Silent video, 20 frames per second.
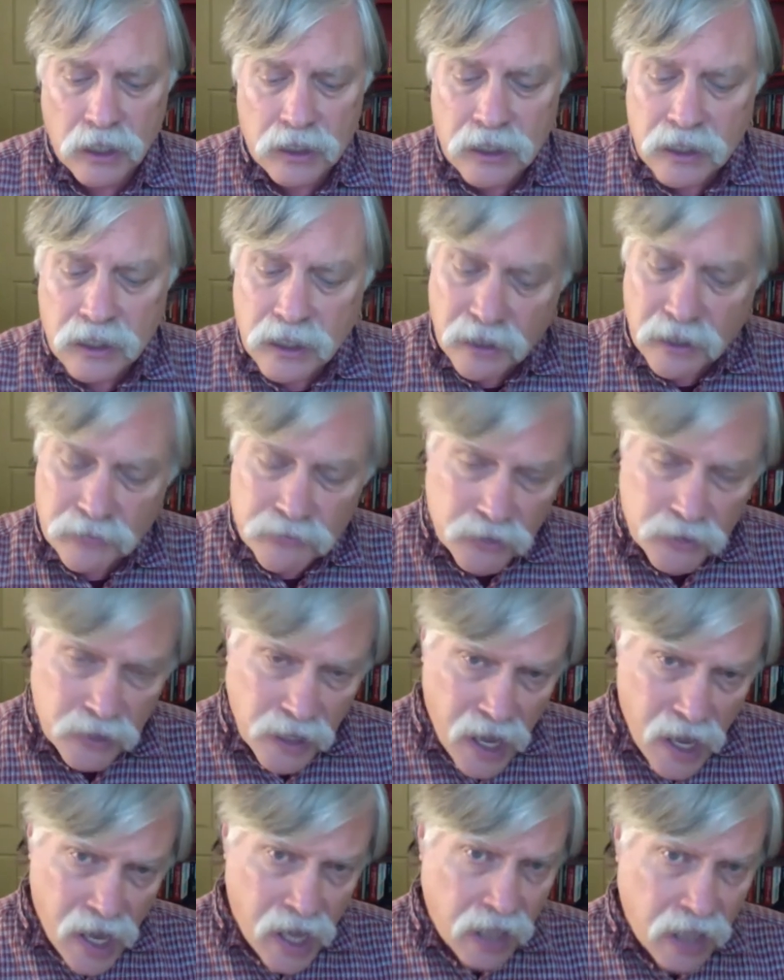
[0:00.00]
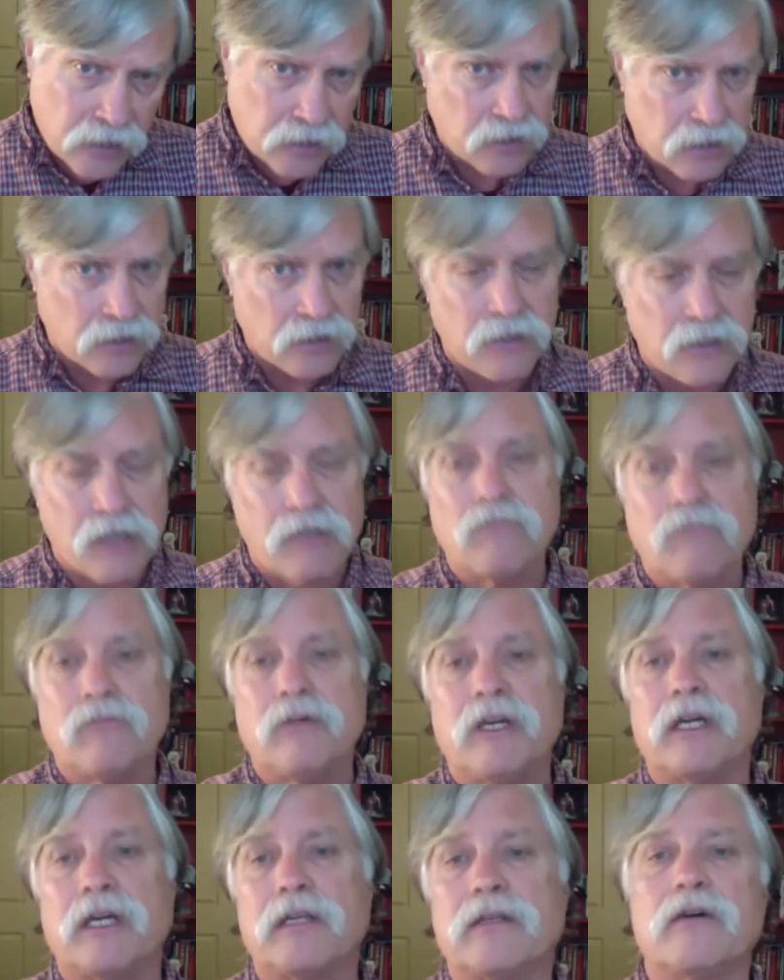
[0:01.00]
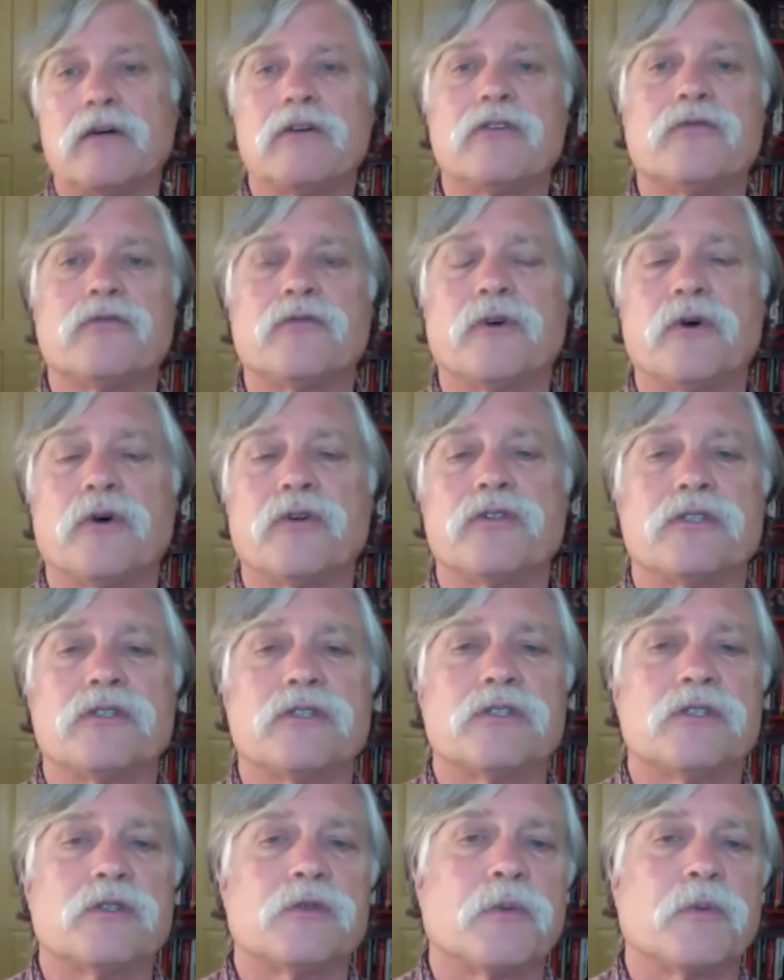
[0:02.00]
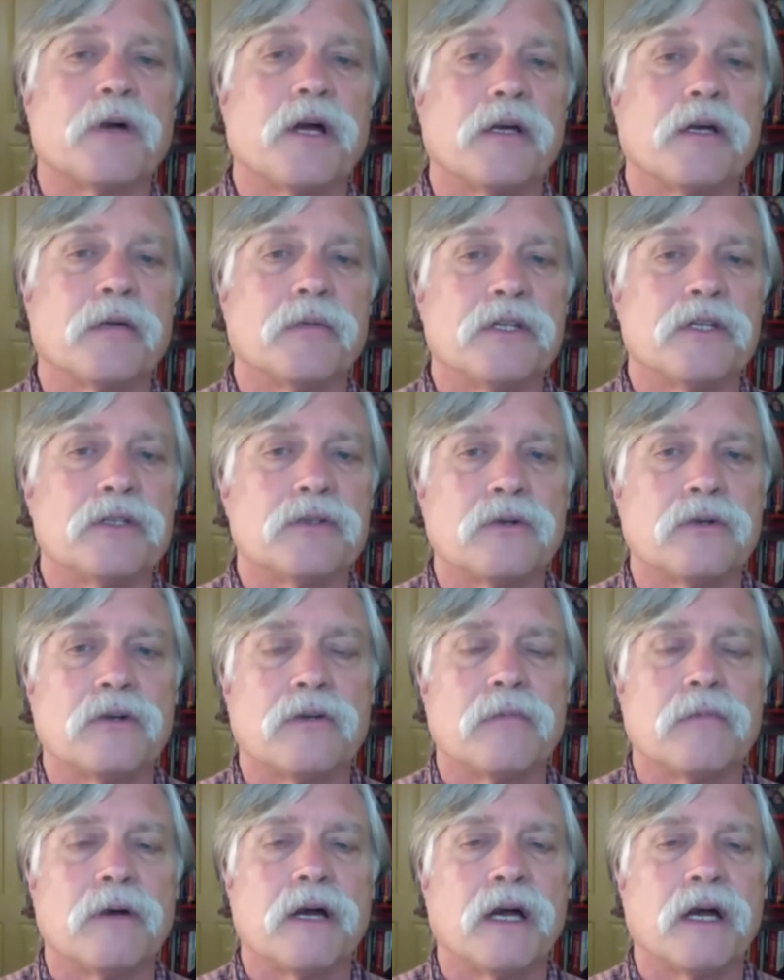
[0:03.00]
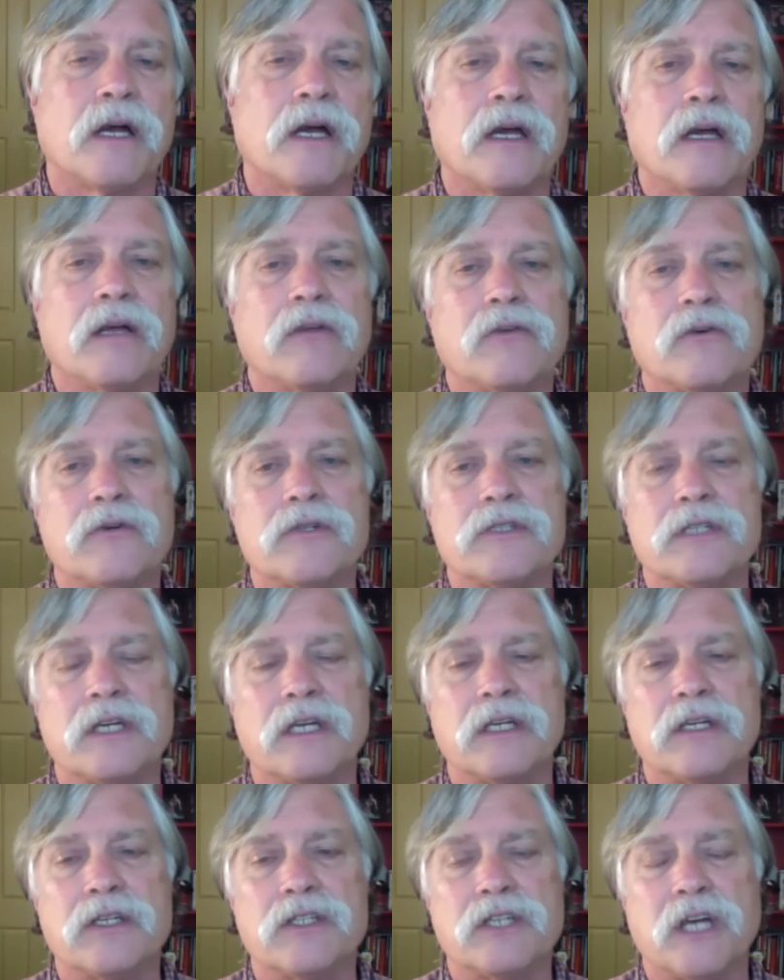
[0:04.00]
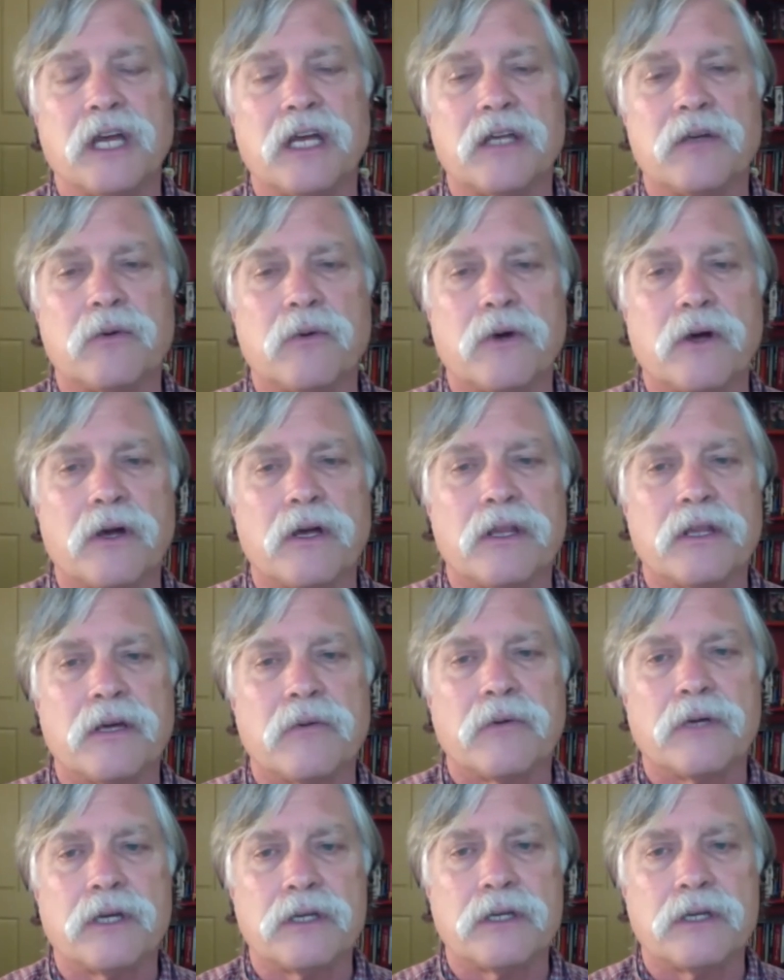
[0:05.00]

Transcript: Then after that, we get those folks, and this will probably be sort of by towards the end of January, then we could